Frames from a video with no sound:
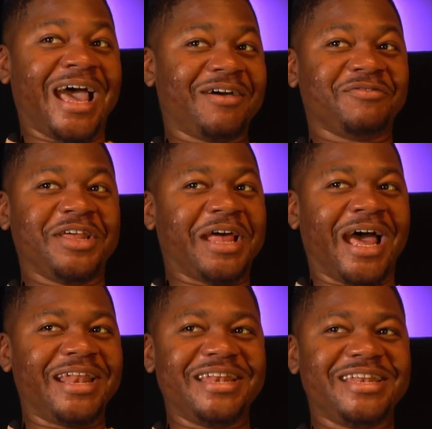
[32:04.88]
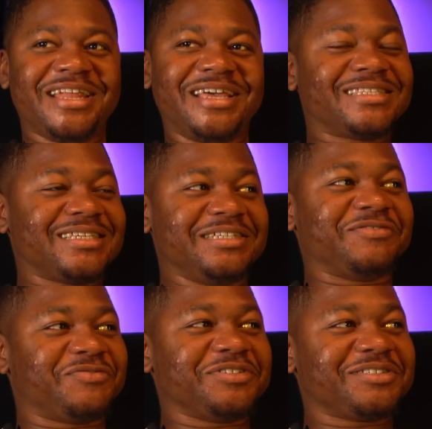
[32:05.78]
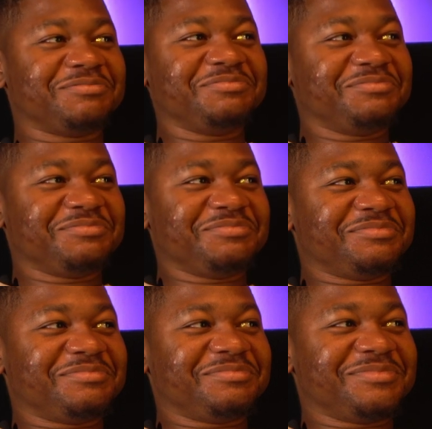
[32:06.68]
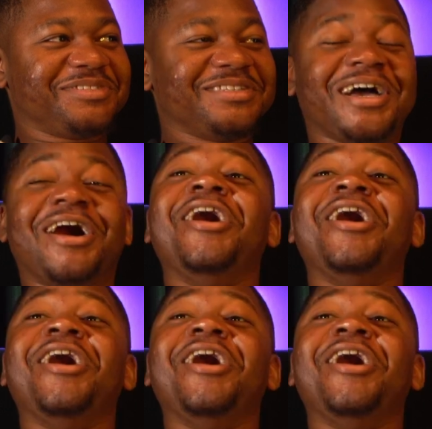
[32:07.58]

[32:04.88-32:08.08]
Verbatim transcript: I don't. I. Don't, it's a difference. Yeah, he's from Tallahassee, so